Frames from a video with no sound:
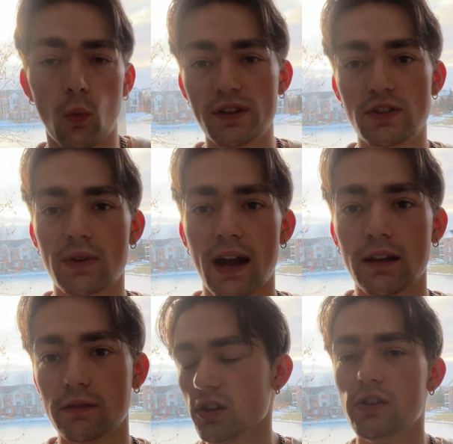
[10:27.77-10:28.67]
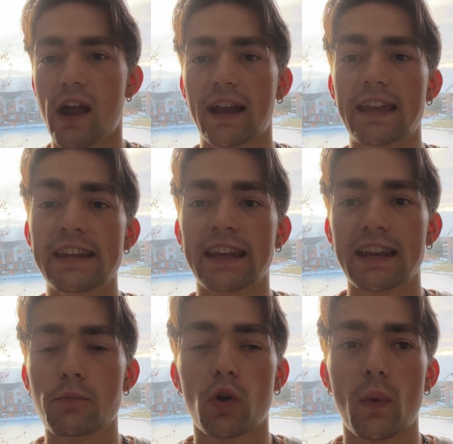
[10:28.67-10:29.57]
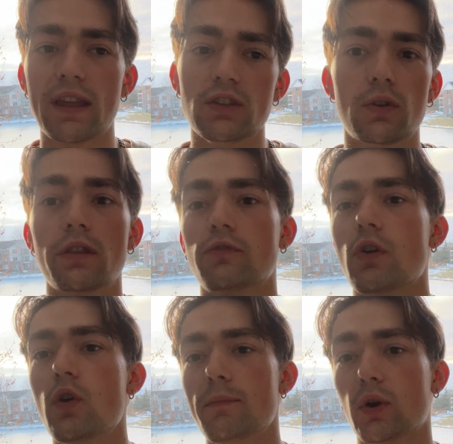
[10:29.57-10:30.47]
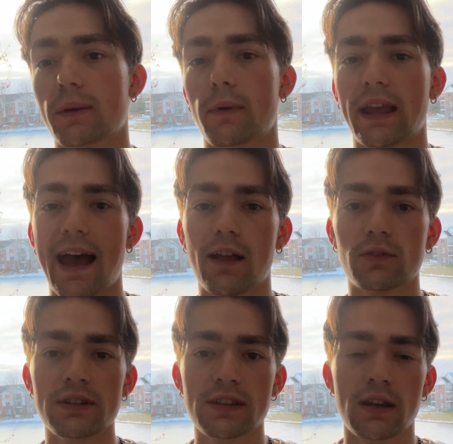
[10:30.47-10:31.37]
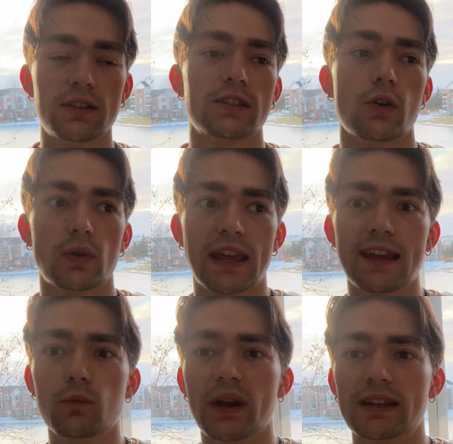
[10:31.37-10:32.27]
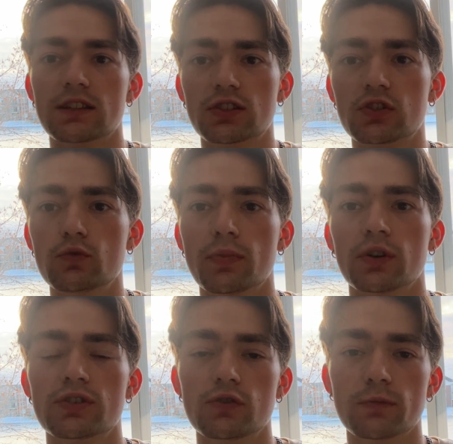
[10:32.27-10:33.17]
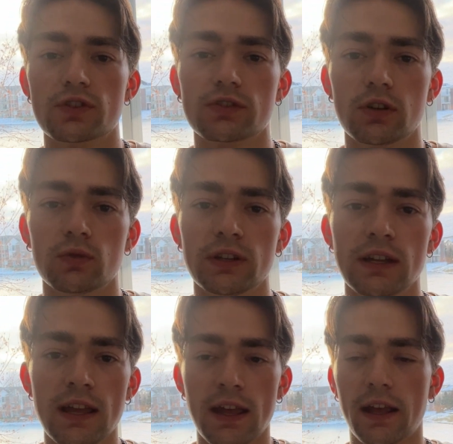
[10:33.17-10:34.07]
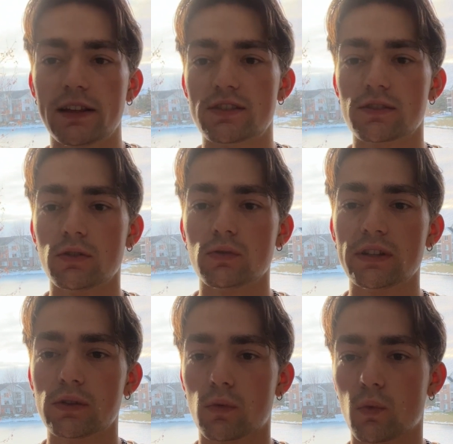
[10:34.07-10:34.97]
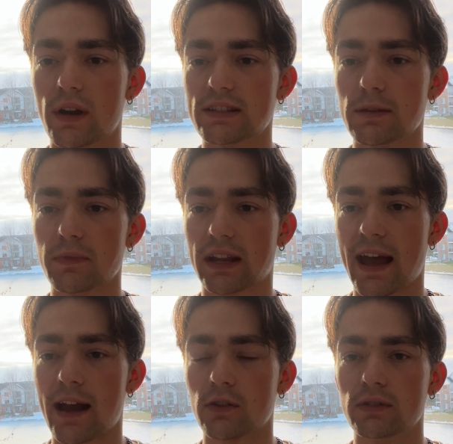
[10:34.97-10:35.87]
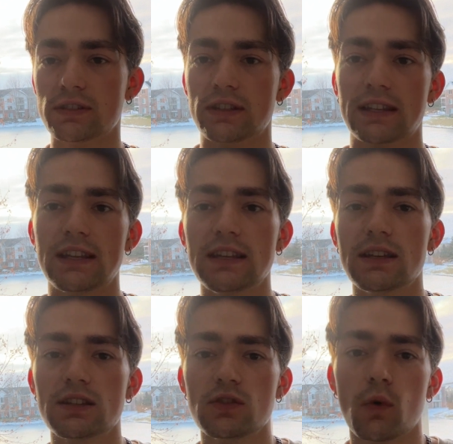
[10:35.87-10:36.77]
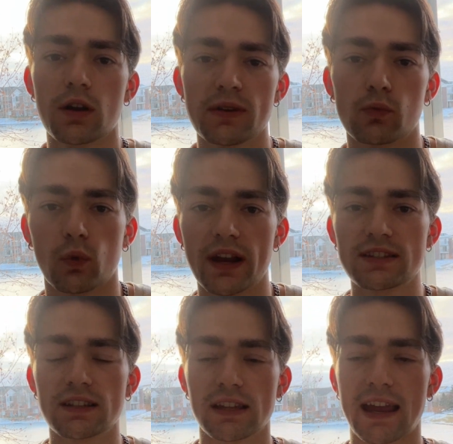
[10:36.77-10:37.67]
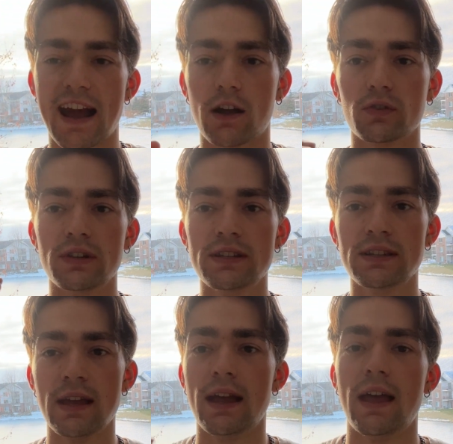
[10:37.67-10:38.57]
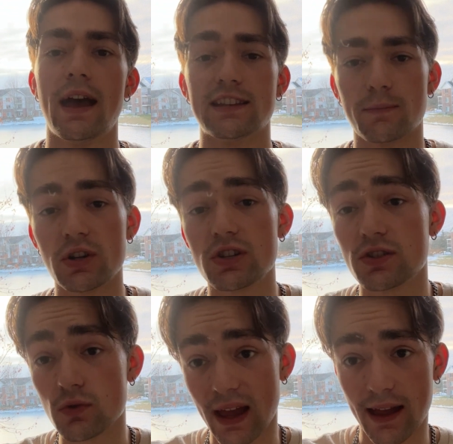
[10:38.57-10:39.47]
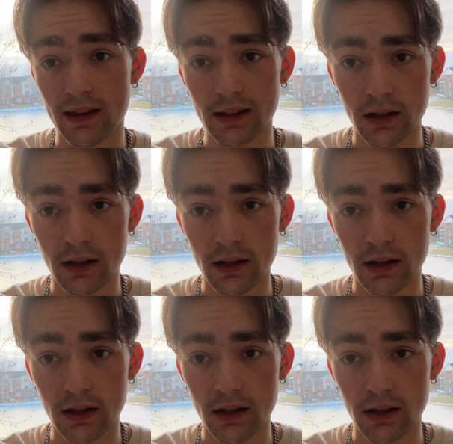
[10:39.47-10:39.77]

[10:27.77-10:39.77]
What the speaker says: Once you're not gaining any more weight, you can throw in more calories. So gain weight super slowly and slowly raise up the calories. The key is you want to be raising the calories as much as you can